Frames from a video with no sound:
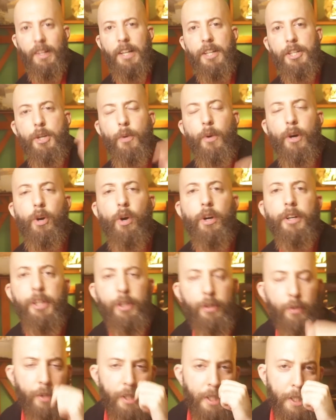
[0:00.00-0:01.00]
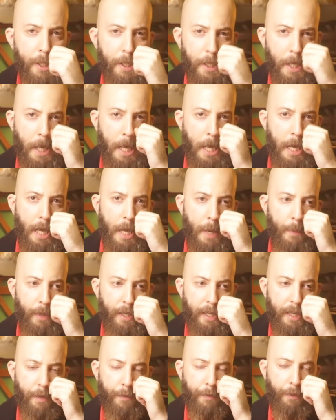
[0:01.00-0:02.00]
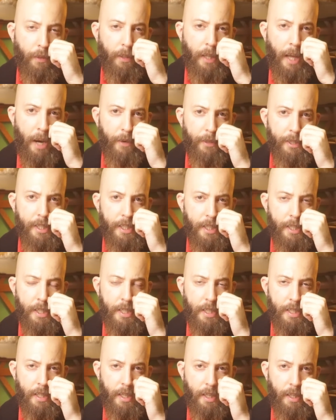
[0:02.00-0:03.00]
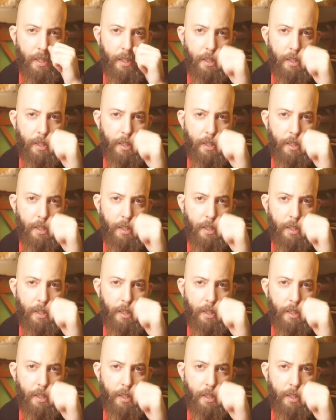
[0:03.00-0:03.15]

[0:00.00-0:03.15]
So according to these medieval heretics,